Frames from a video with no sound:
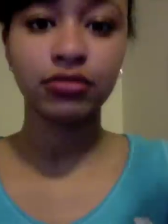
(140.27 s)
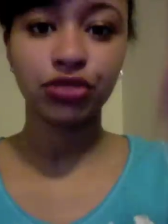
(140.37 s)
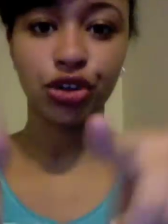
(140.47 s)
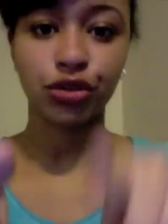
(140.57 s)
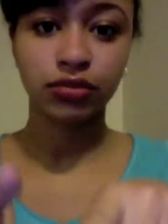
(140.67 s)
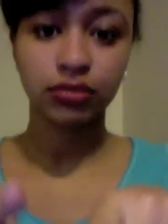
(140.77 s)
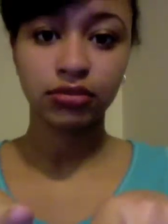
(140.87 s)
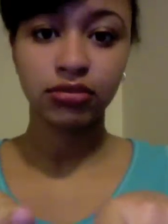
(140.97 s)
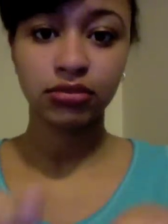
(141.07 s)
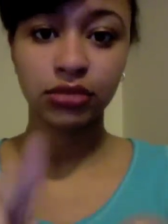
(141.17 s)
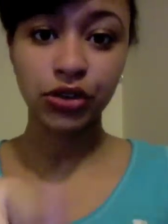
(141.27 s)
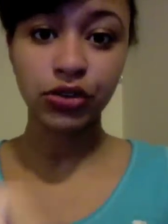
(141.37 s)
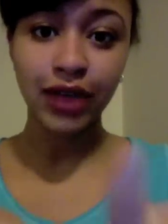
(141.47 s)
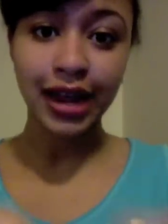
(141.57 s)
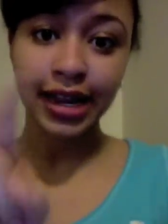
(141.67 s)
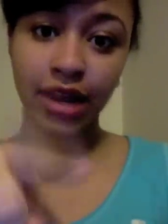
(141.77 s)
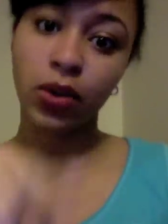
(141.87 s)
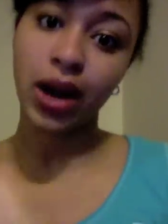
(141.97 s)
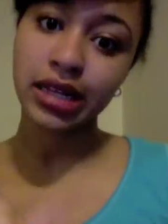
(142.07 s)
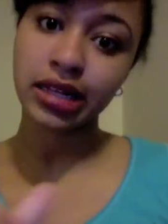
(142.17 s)
you. You right here
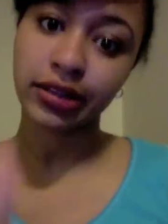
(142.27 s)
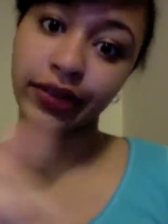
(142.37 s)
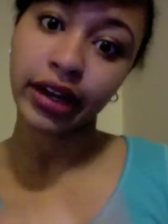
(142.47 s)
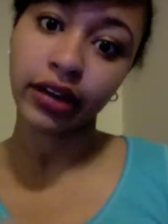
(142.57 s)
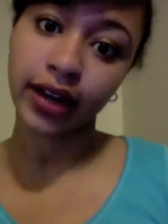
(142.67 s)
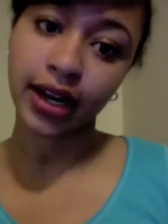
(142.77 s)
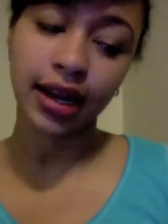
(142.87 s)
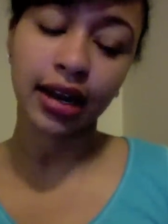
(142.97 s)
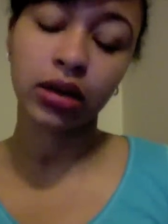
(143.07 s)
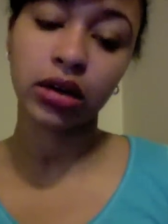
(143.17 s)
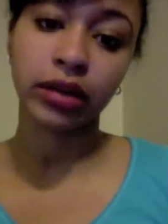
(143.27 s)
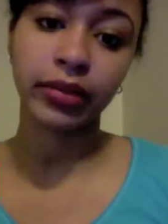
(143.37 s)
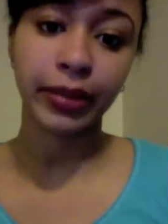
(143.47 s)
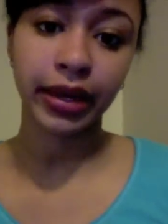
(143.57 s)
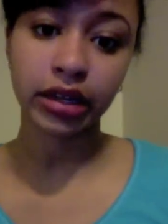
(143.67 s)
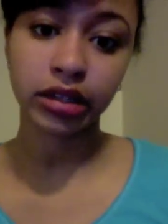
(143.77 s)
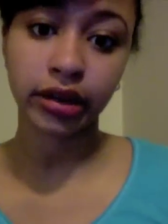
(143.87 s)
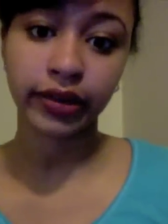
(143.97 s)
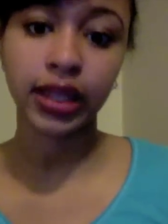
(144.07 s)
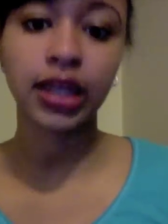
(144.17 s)
watching the video right now on my page and
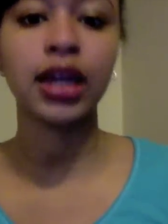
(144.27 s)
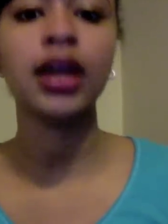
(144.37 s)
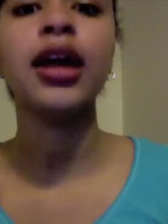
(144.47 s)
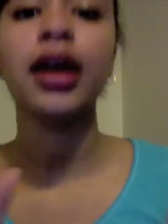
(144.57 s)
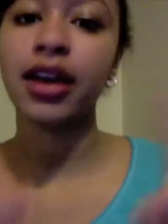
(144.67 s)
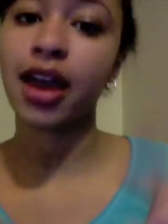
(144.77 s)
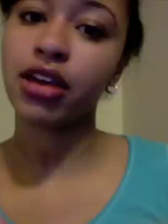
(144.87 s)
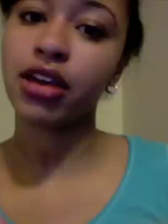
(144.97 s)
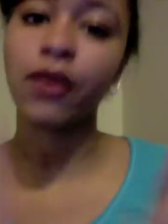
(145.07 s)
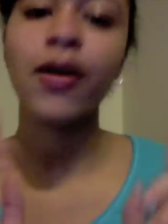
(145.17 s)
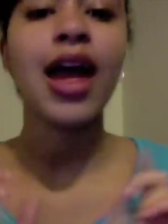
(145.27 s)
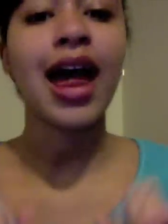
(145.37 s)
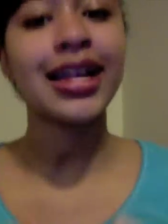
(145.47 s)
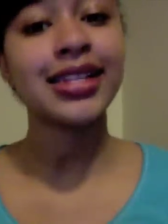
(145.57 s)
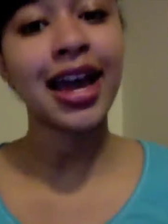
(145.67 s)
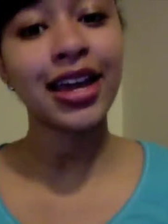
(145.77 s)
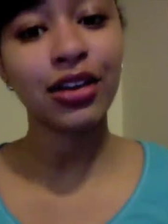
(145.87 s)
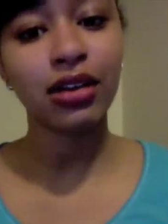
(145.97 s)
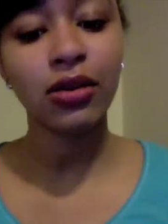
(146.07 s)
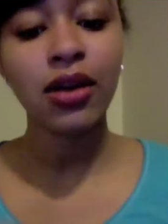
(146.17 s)
everything. Yeah, you. I tag
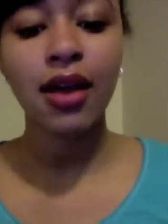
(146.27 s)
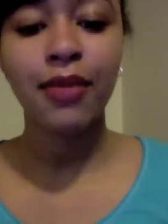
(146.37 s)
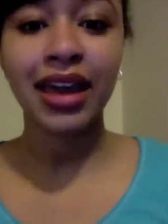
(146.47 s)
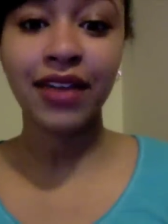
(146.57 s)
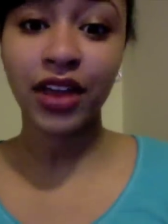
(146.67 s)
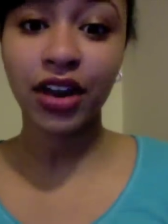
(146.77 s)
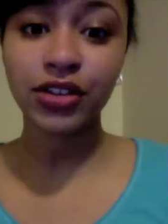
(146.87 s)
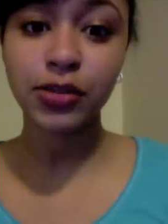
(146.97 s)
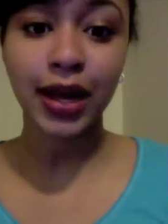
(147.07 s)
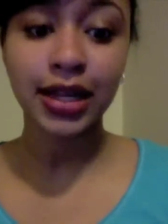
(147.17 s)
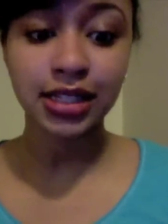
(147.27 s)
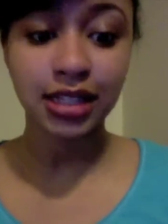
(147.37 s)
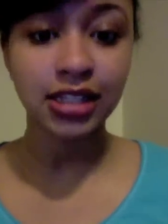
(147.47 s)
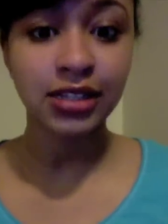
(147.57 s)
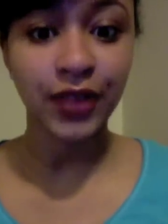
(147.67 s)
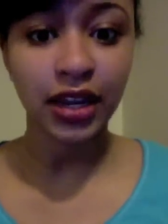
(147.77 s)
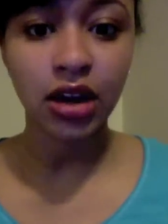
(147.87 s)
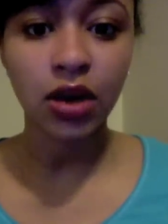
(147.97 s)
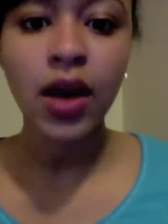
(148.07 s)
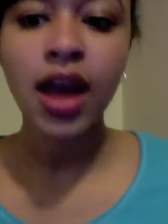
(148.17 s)
you, make a video response to this
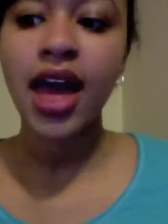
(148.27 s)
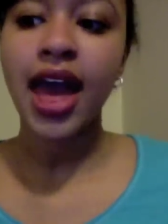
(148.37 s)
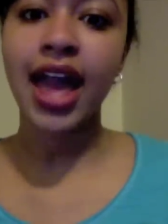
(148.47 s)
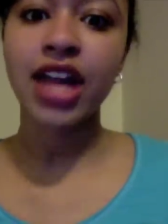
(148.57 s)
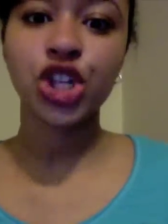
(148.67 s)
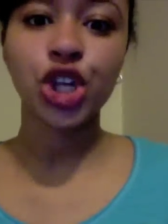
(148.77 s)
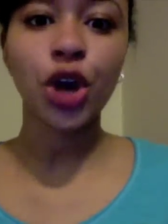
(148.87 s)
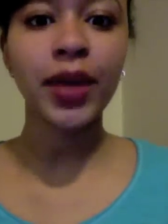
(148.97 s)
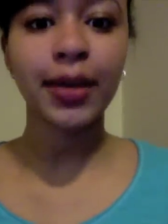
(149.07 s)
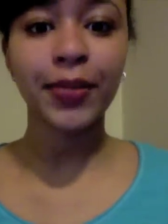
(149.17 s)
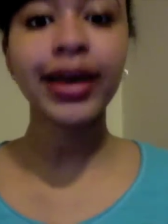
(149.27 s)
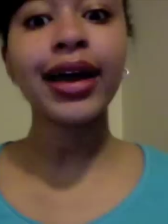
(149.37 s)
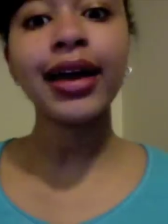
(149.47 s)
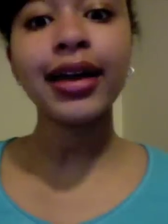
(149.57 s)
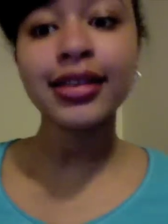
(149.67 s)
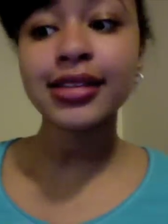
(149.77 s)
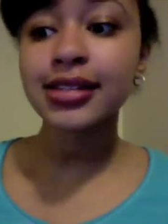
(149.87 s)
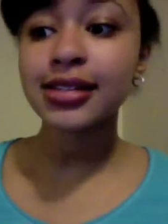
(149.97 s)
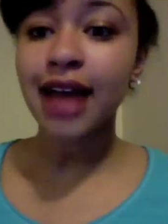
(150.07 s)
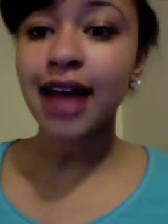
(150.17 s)
video, and show me it
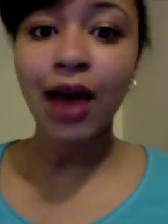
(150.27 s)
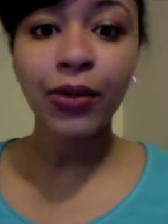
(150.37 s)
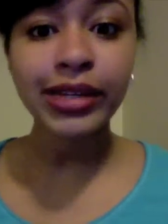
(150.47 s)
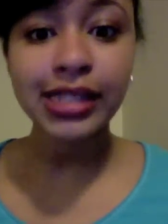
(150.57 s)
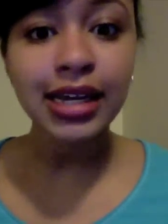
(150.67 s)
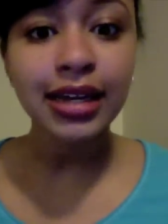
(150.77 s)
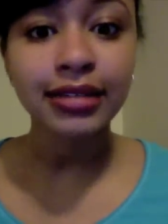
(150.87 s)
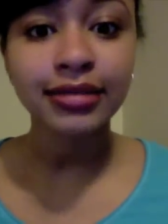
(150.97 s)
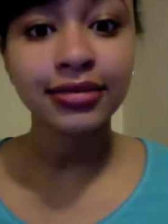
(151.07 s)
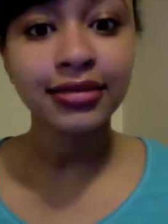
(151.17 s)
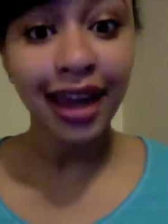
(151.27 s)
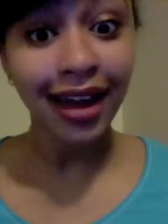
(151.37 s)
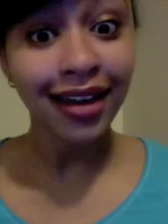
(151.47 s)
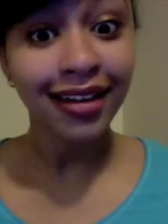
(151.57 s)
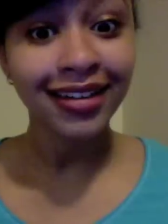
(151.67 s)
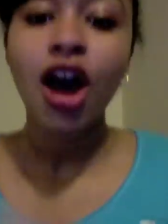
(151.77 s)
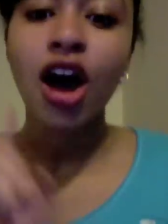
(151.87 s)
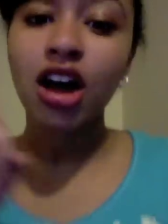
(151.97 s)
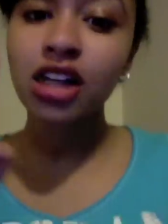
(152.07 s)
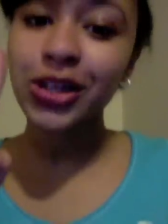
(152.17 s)
because I want to see it. Yeah.
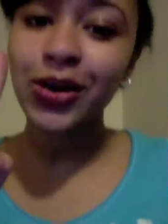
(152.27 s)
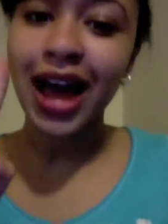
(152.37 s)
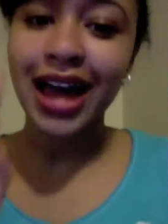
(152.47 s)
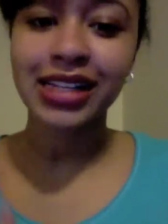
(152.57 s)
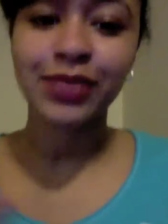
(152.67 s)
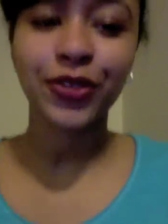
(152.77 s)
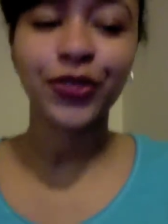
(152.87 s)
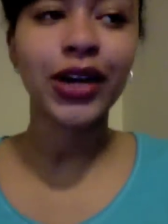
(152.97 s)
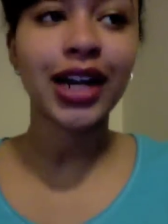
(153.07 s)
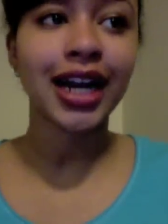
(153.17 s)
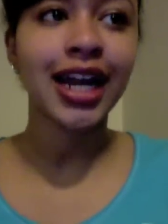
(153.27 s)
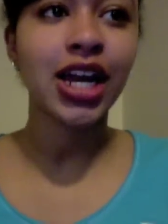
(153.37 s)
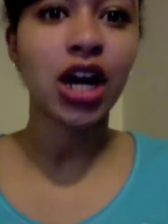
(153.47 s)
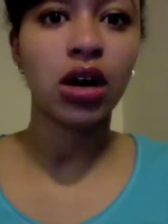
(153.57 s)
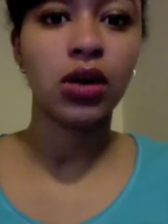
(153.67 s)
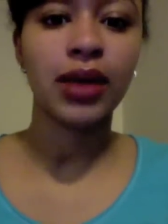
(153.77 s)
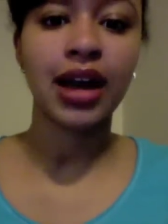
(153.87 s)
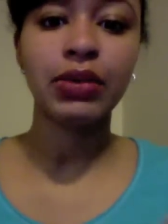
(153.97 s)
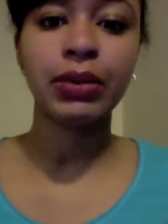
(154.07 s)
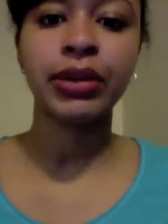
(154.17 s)
Also, guys, before I go, I
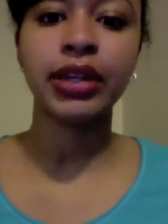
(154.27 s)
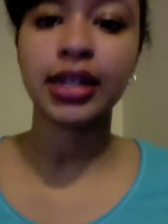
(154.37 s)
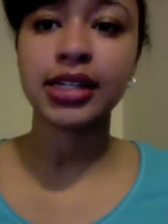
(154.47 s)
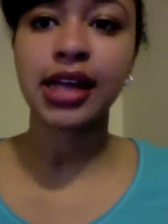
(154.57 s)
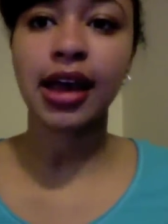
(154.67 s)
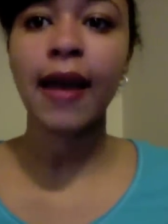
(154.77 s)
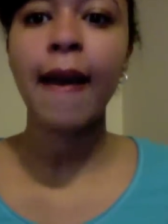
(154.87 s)
have one more thing to say.